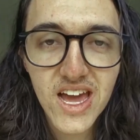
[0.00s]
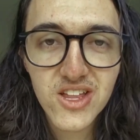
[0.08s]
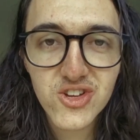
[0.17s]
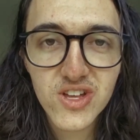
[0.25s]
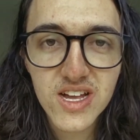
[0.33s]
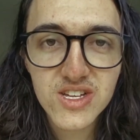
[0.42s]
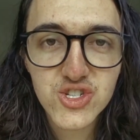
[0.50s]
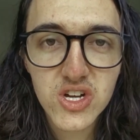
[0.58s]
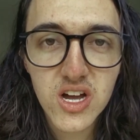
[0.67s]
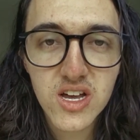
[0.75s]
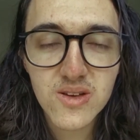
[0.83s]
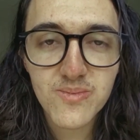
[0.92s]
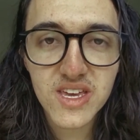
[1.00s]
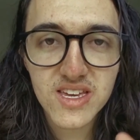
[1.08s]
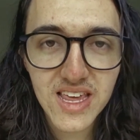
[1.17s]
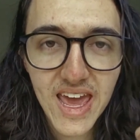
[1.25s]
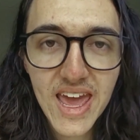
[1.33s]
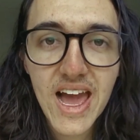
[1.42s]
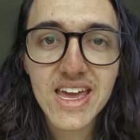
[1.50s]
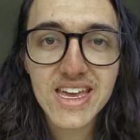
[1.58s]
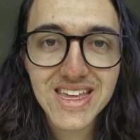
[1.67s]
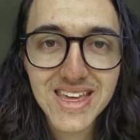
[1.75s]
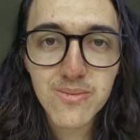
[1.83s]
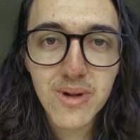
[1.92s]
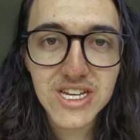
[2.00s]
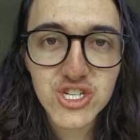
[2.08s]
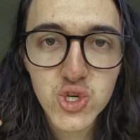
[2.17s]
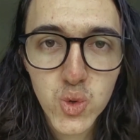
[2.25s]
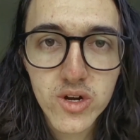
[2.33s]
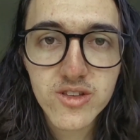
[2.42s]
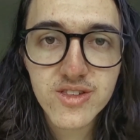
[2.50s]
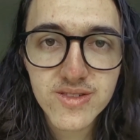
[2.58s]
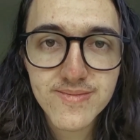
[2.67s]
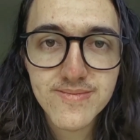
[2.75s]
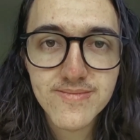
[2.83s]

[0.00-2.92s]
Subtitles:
I learned how to draw because AI can eat my shorts.